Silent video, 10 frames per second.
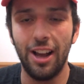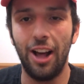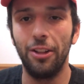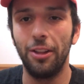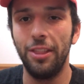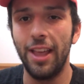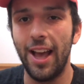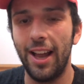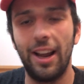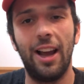Other than
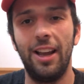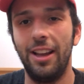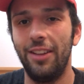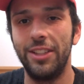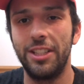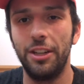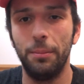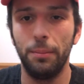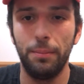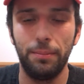that, I haven't seen
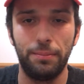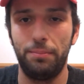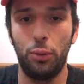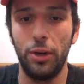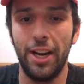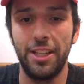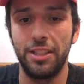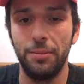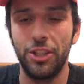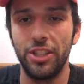him put any
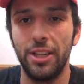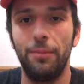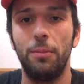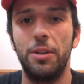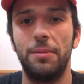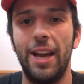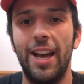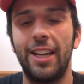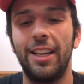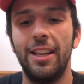submissions up from his
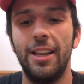back.